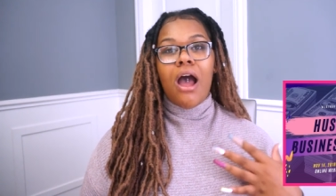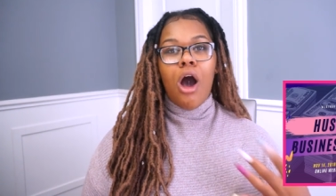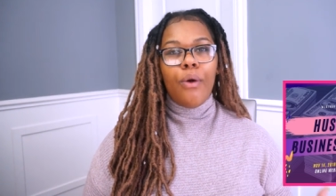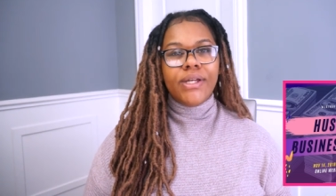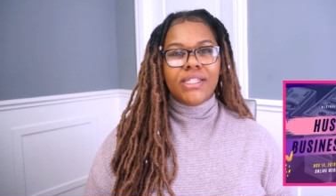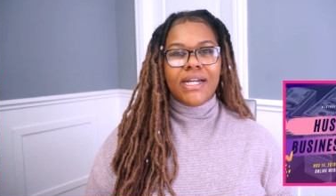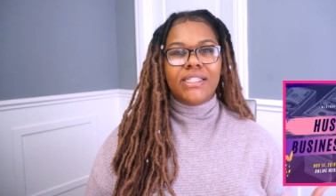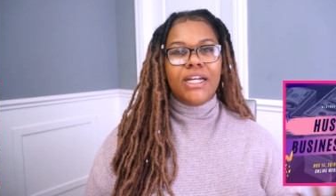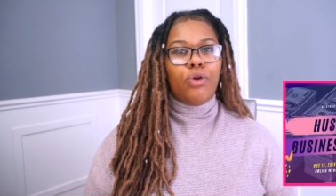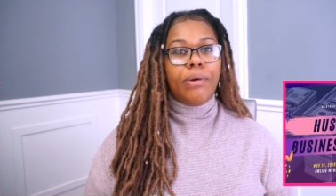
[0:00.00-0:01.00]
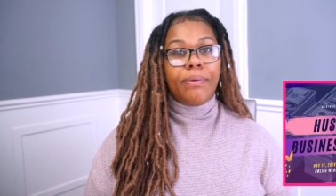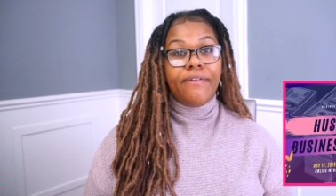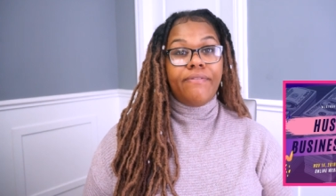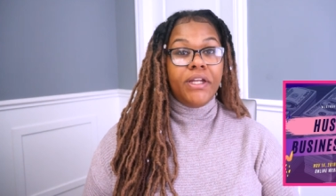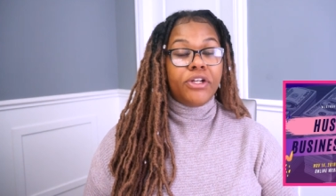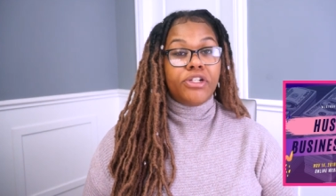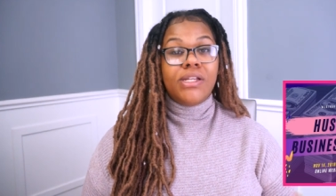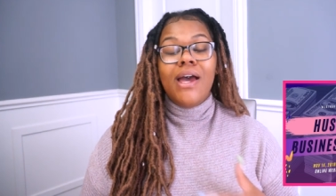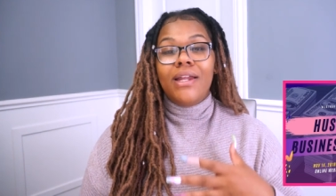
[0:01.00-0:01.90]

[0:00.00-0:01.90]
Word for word: I always like to incorporate vendors.